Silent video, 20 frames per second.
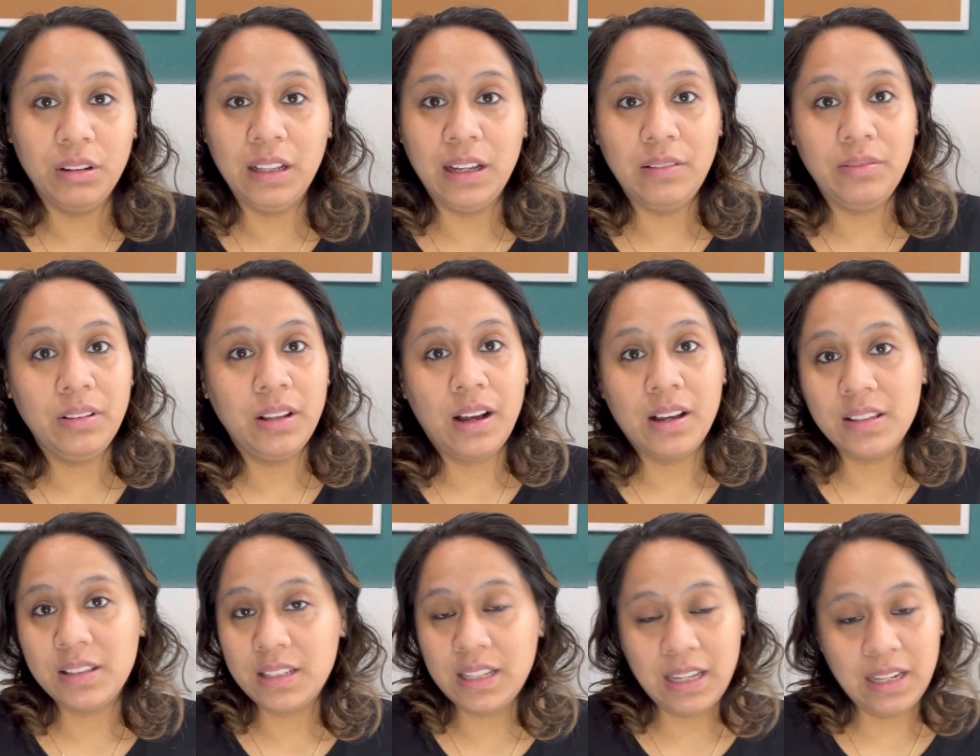love
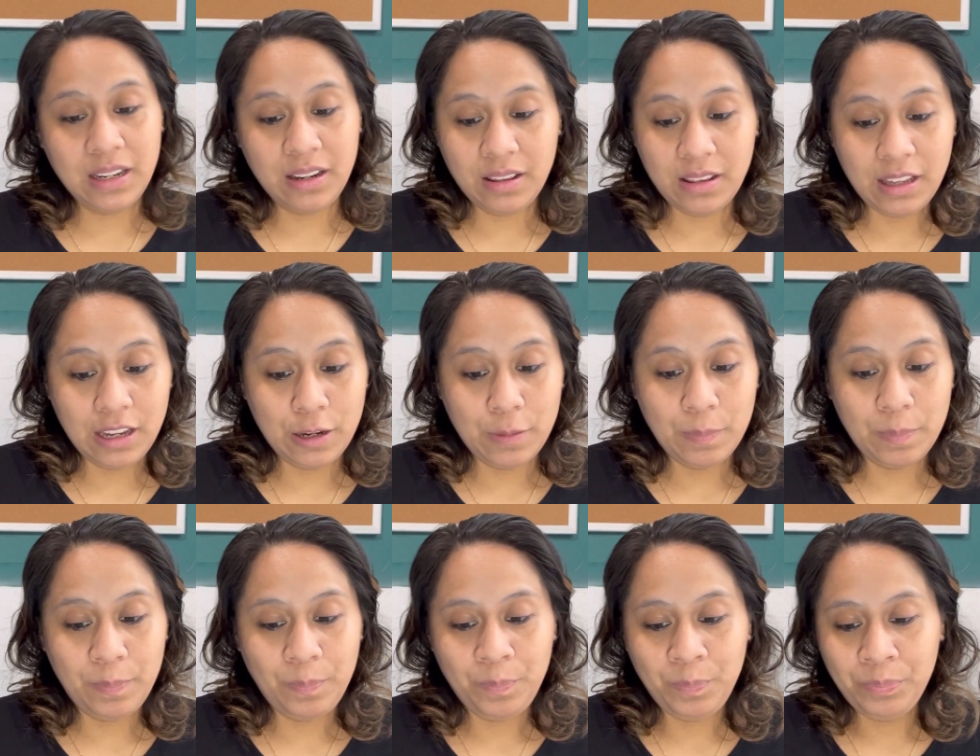lost to any of
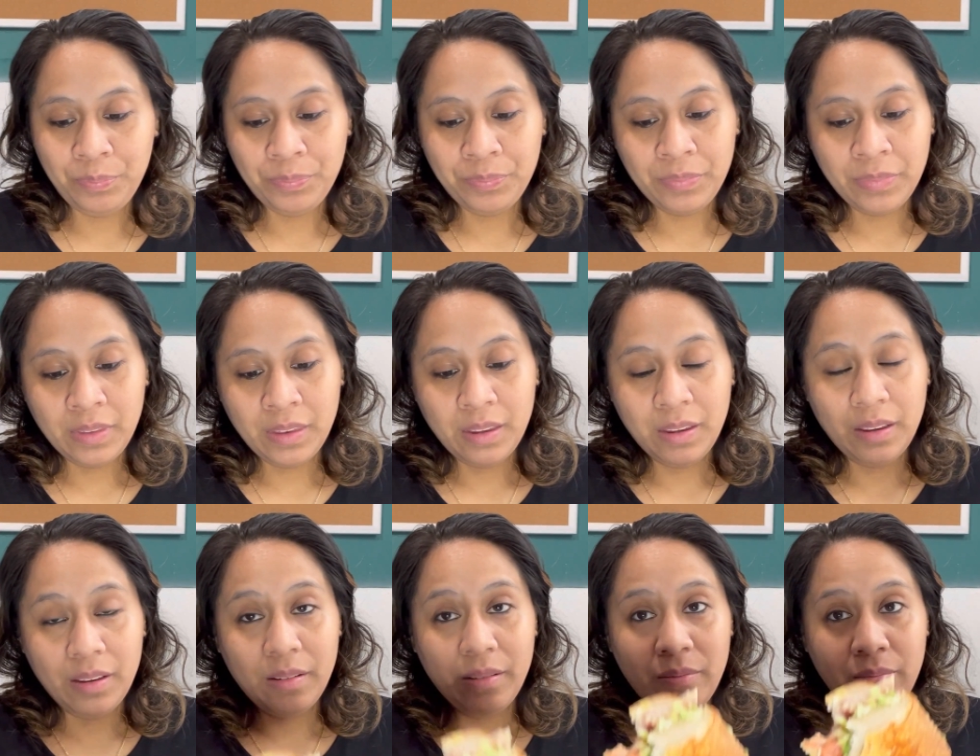them.
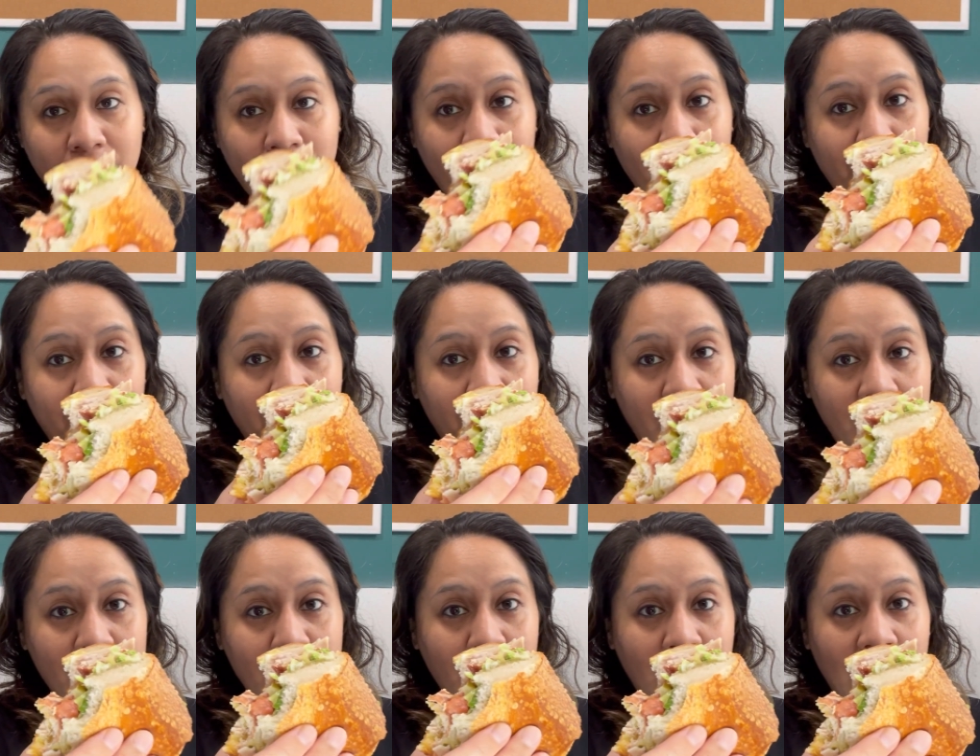But
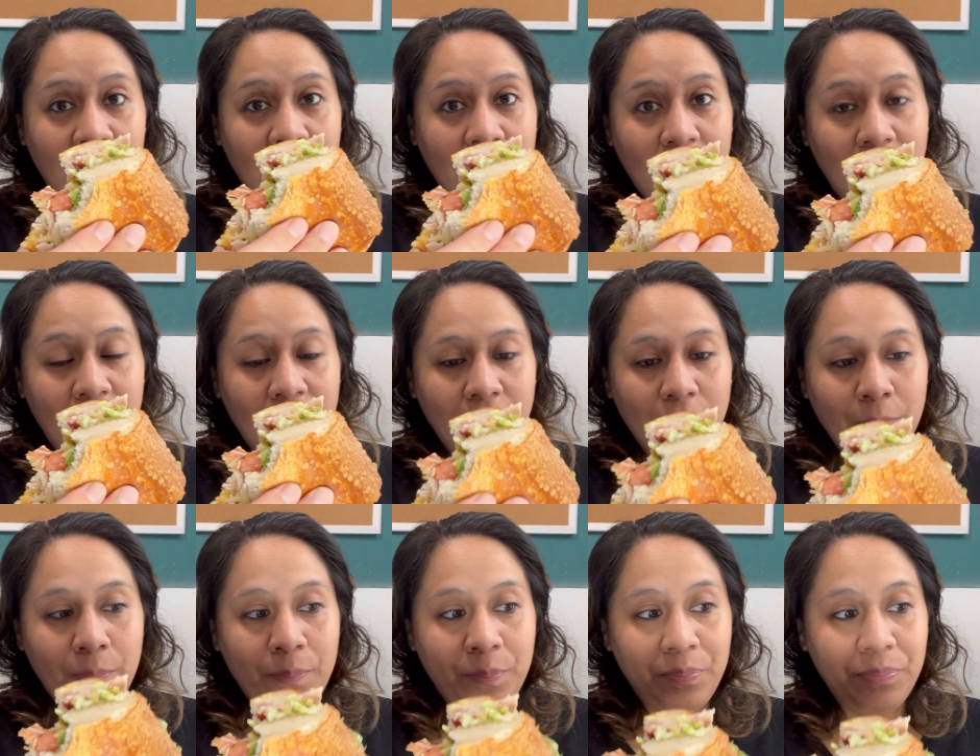this right here,
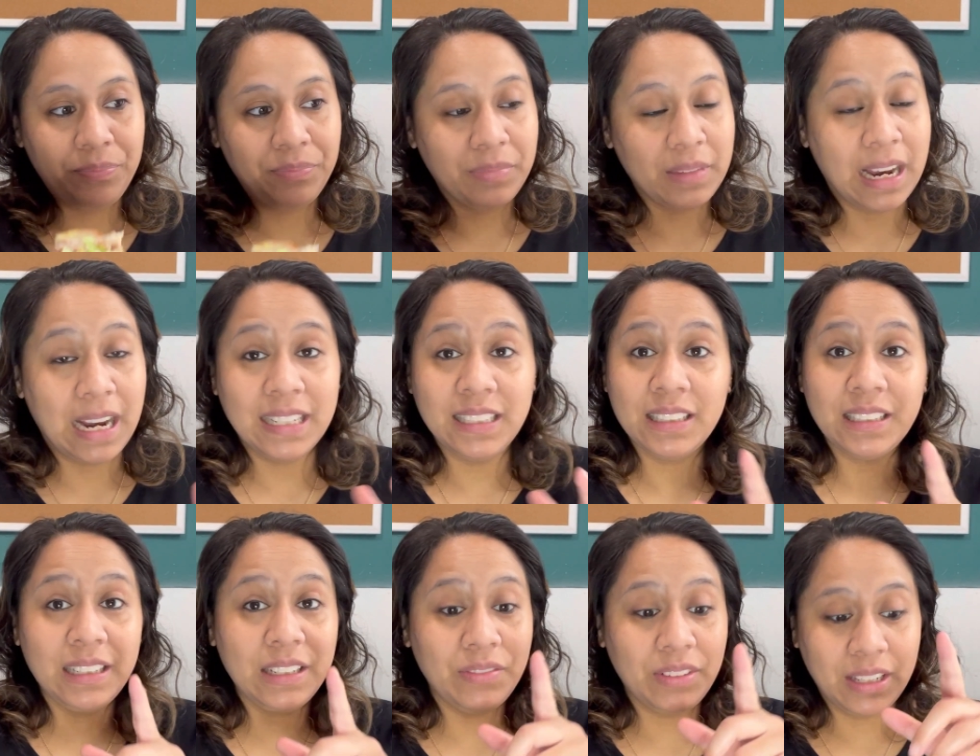I
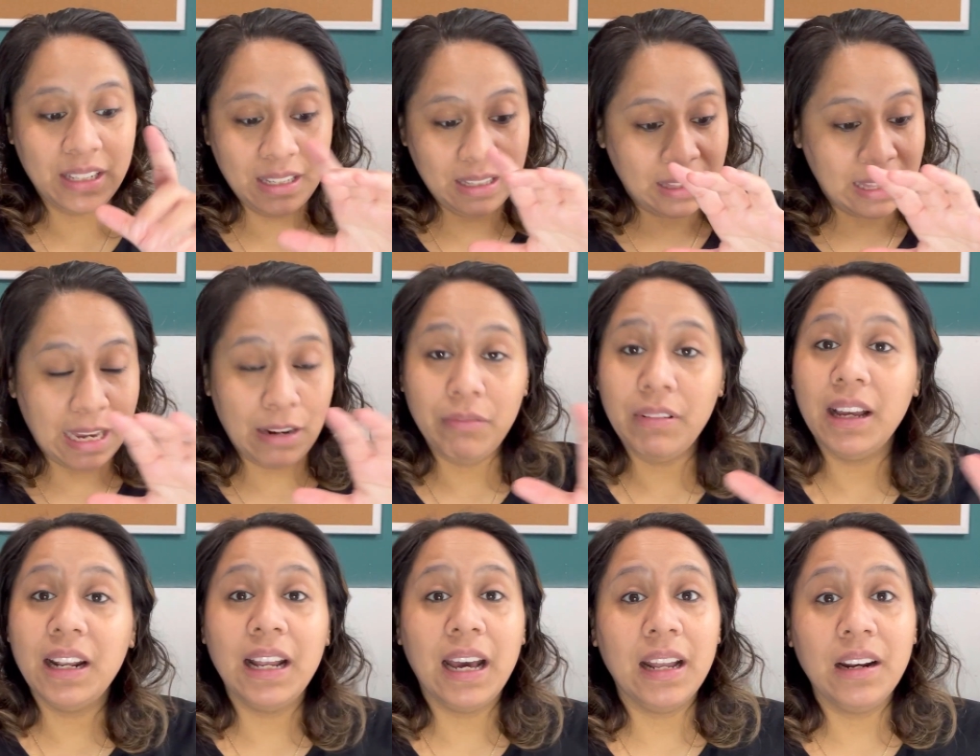didn't even, they
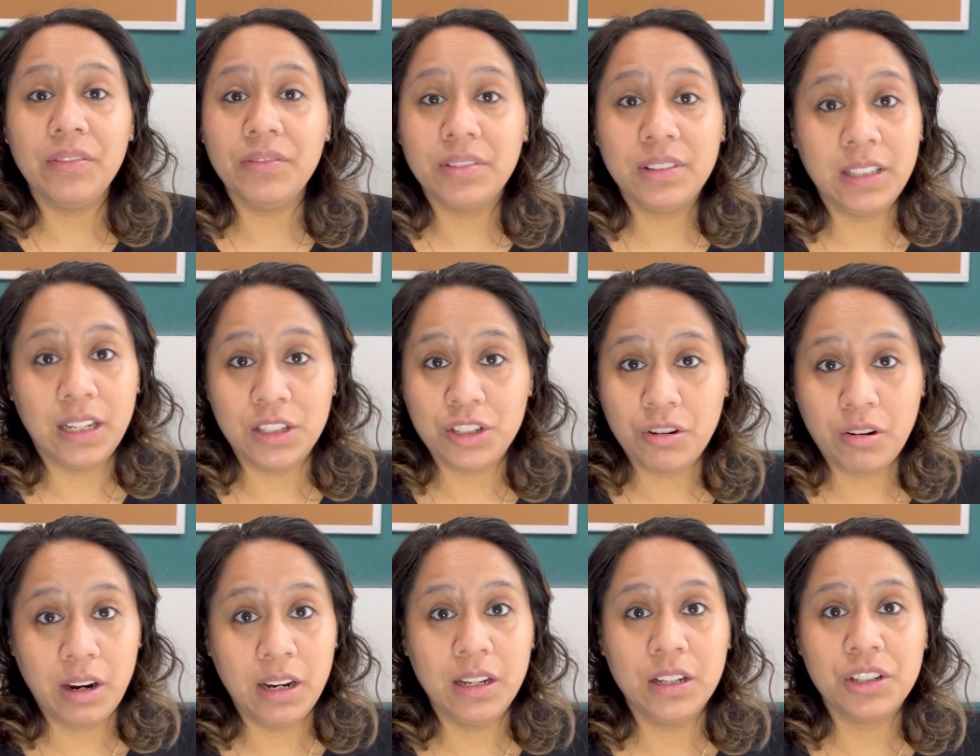ran out of Dutch
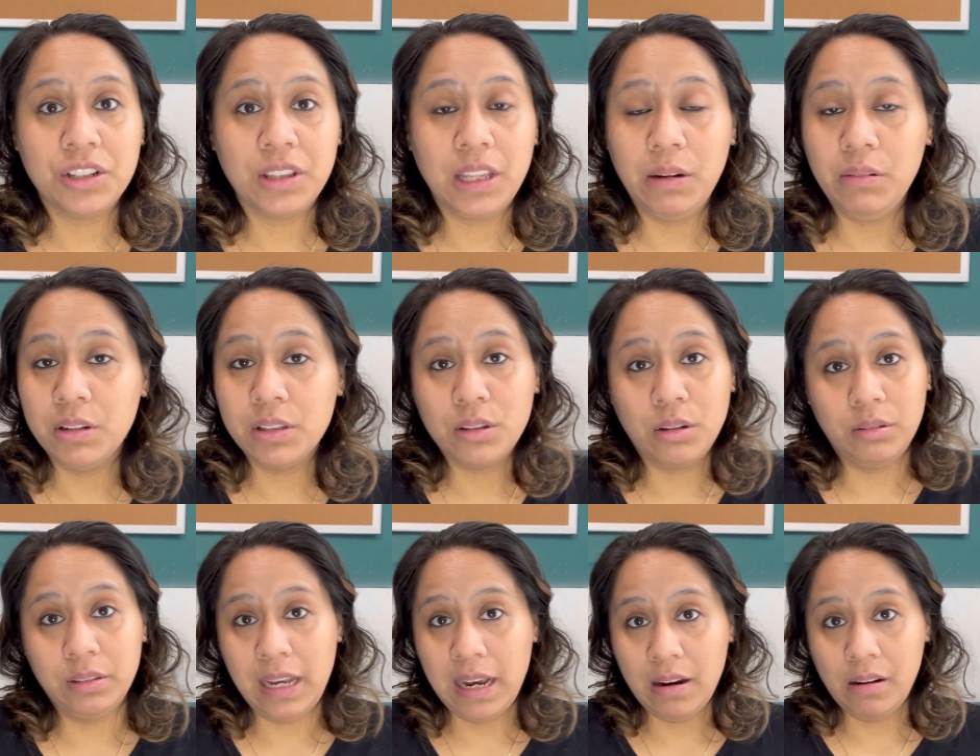Crunch. They were
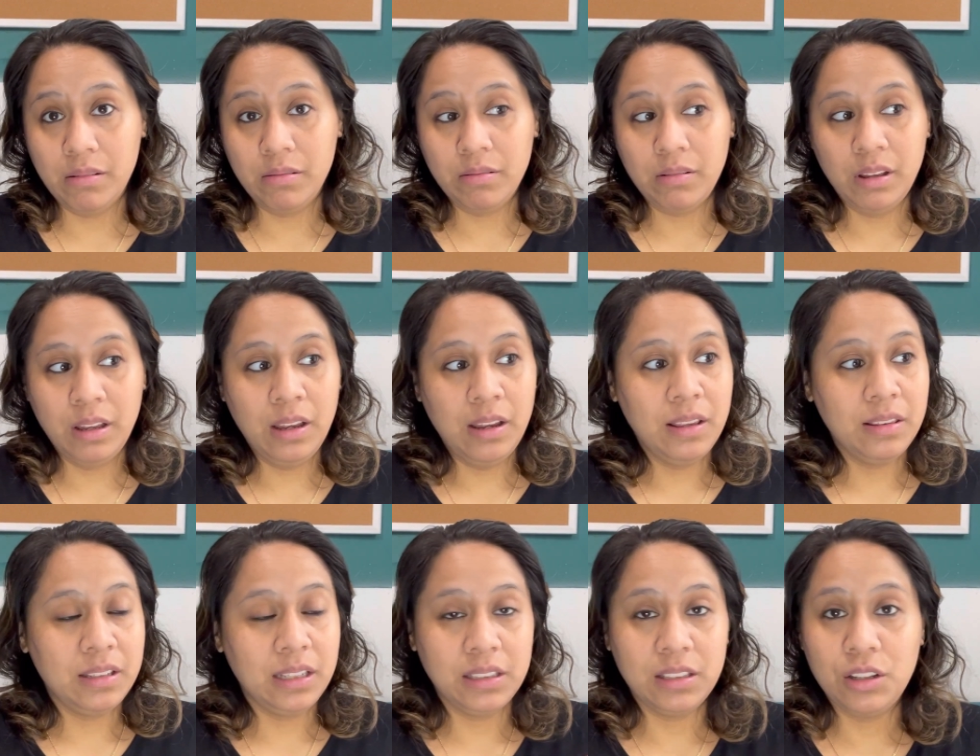sold out.
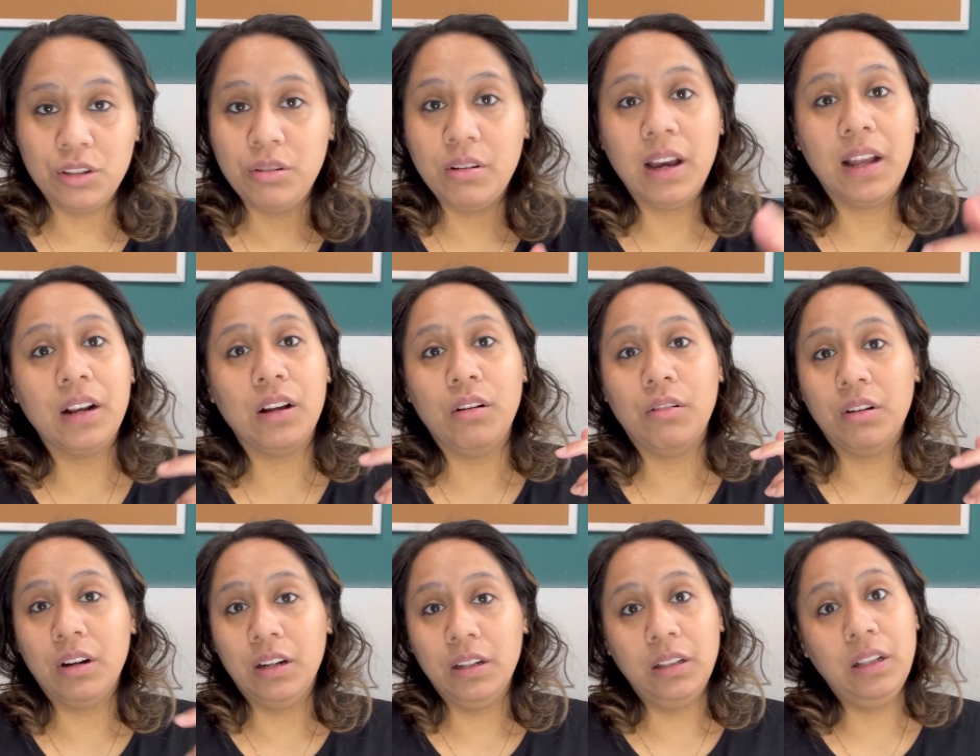They said you got to go
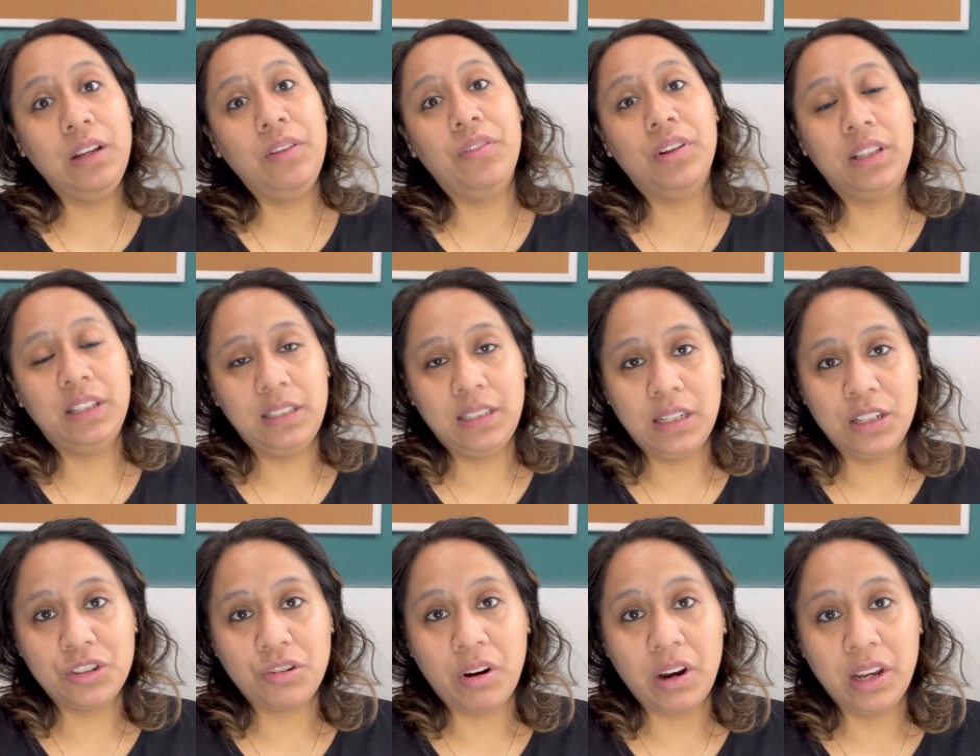early for the
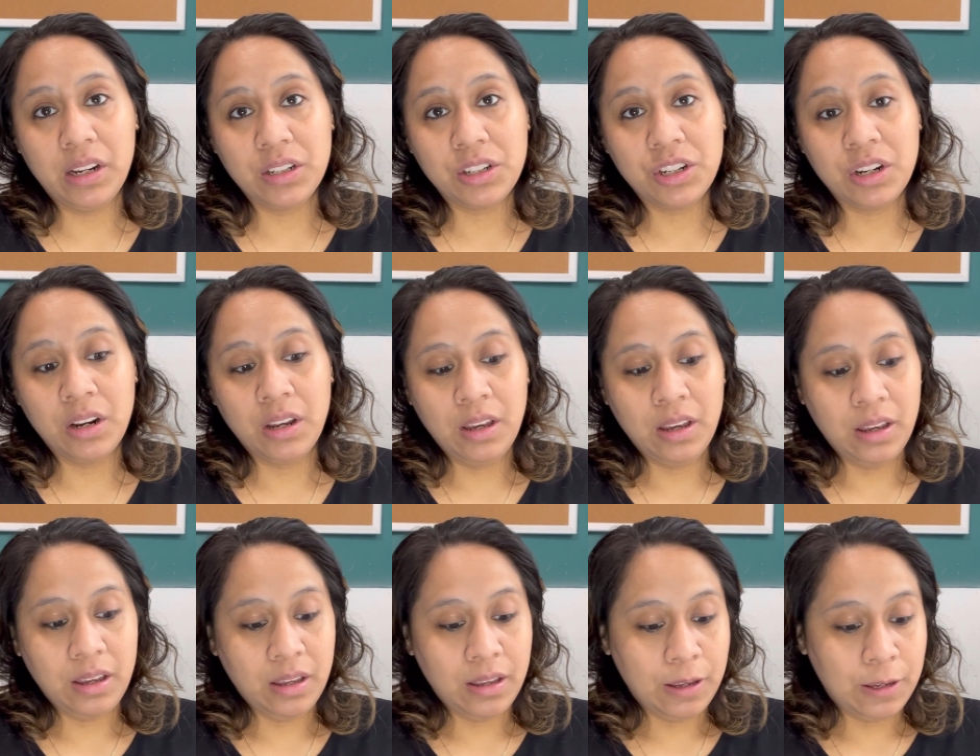Dutch Crunch.
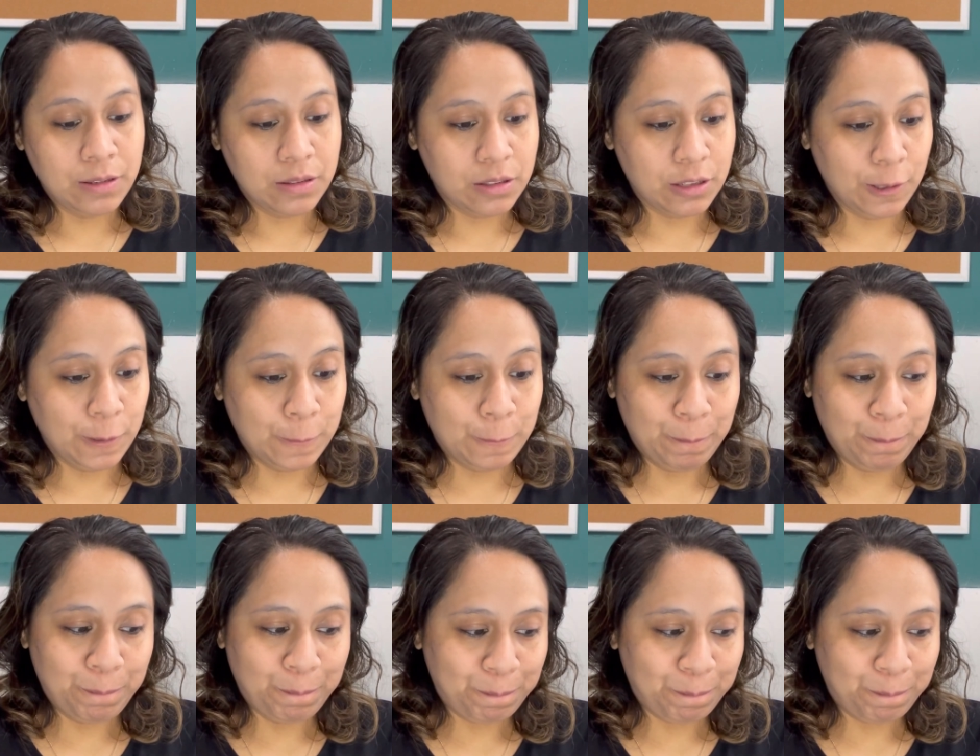So